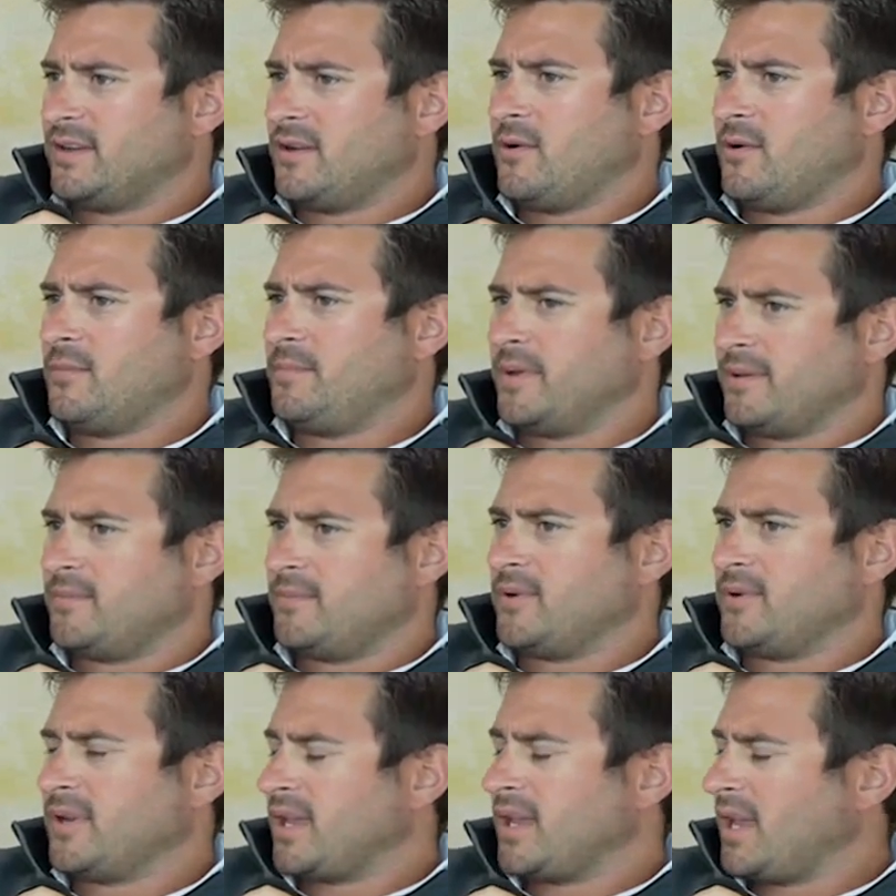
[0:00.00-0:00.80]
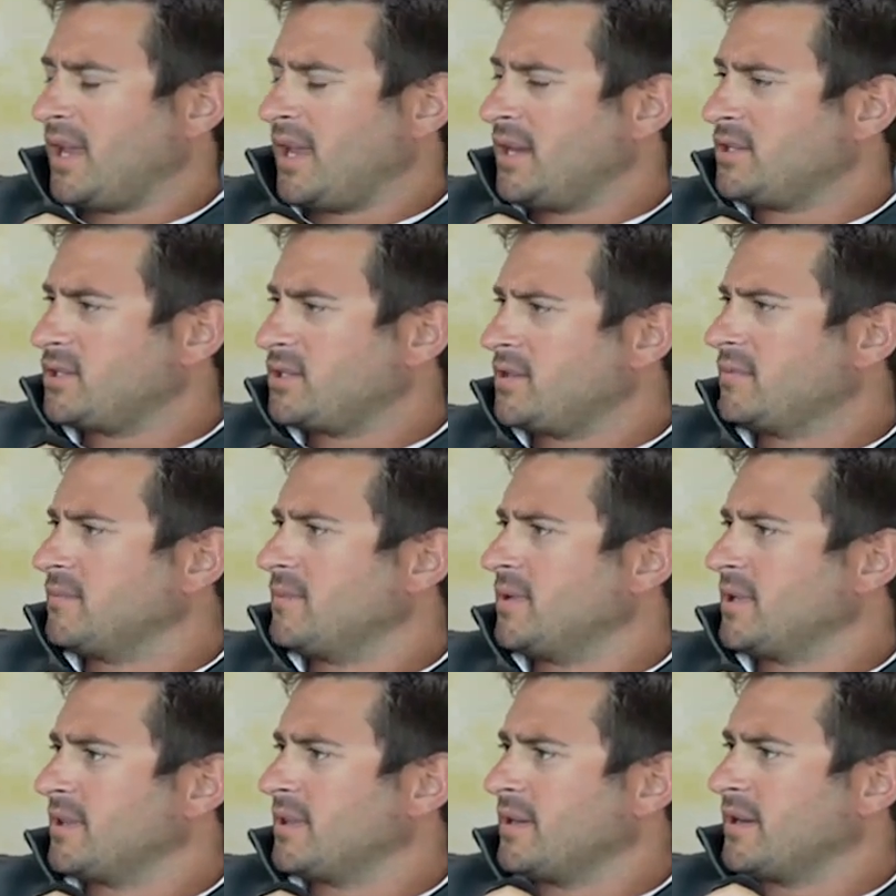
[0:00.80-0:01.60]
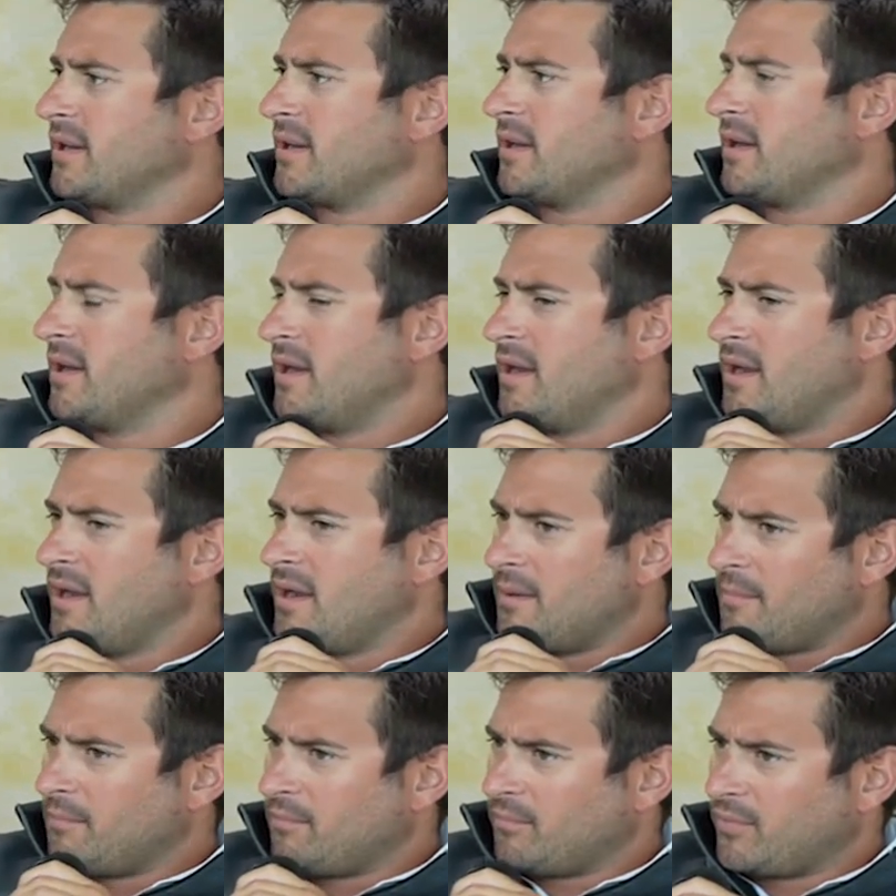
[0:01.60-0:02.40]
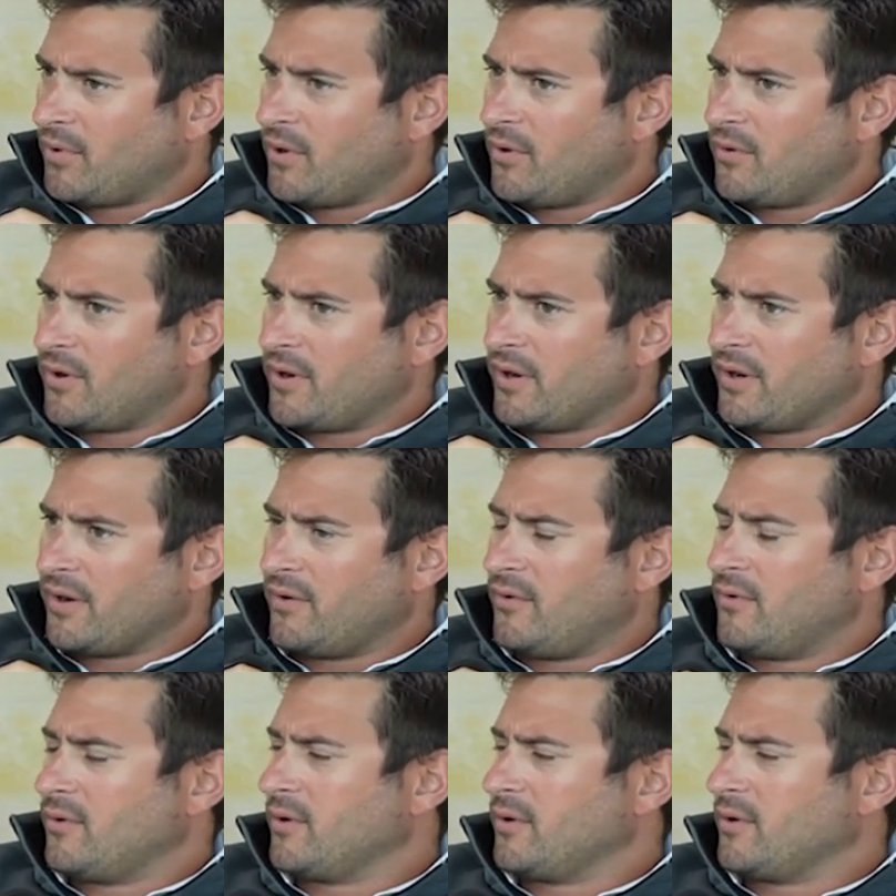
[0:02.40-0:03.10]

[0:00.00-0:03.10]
open communication with their broker or